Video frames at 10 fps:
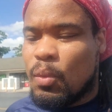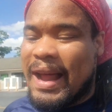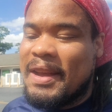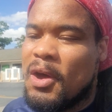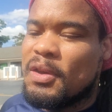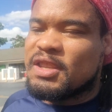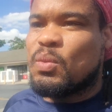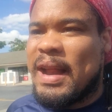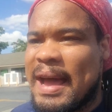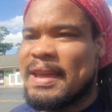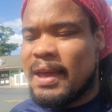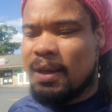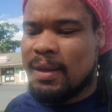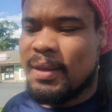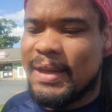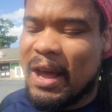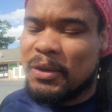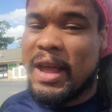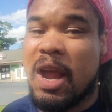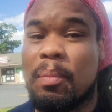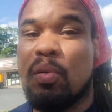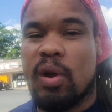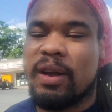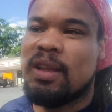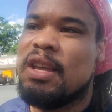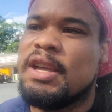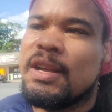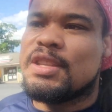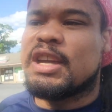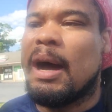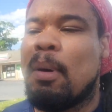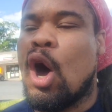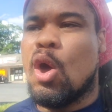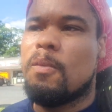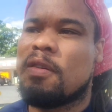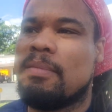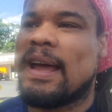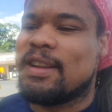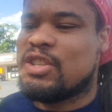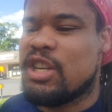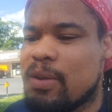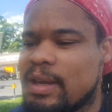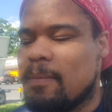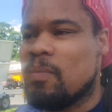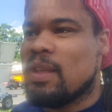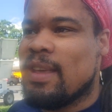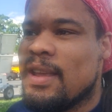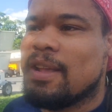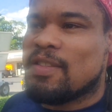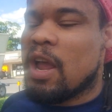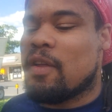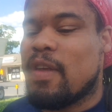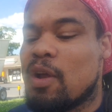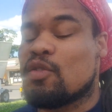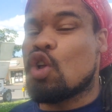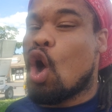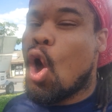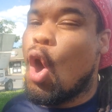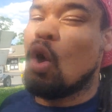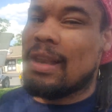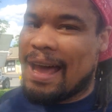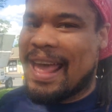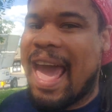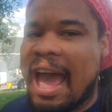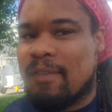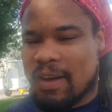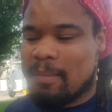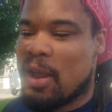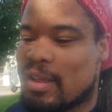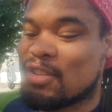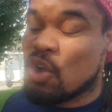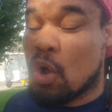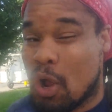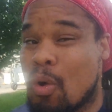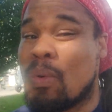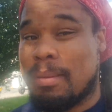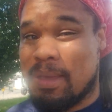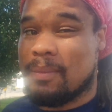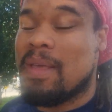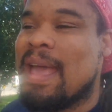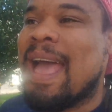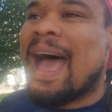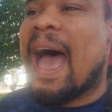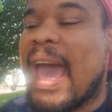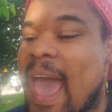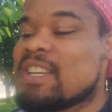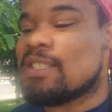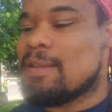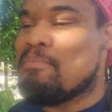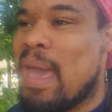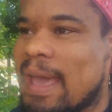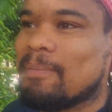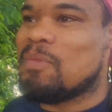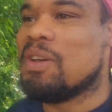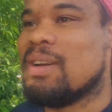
what I noticed when I got on an airport to come home from Nigeria is there was a whole lot of African Americans going home with me. I actually met,